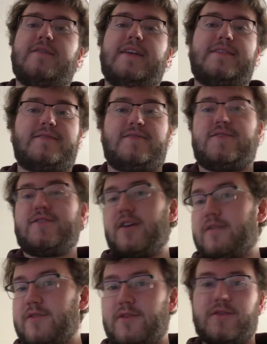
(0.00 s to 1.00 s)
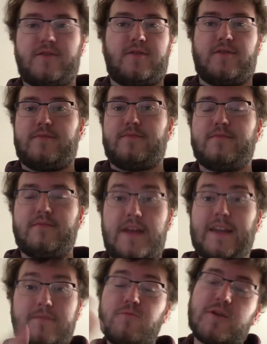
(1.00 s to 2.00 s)
that's discovered,
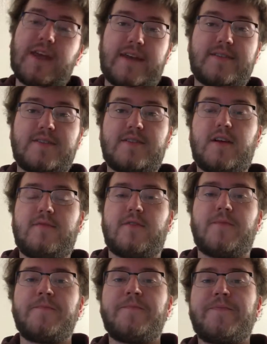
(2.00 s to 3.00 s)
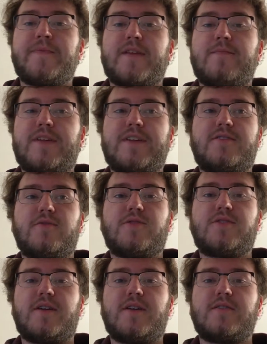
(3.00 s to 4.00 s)
it's discovered. But he's so
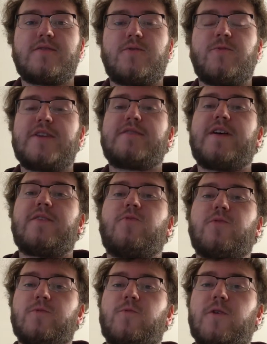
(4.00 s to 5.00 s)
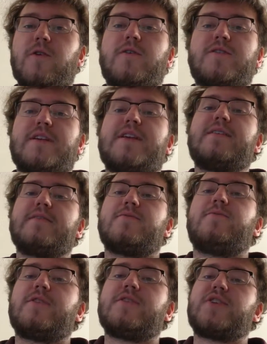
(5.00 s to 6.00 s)
stuck in his old ways of how the world works that he
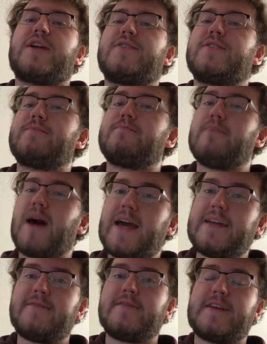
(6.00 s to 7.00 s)
doesn't want to change his mind.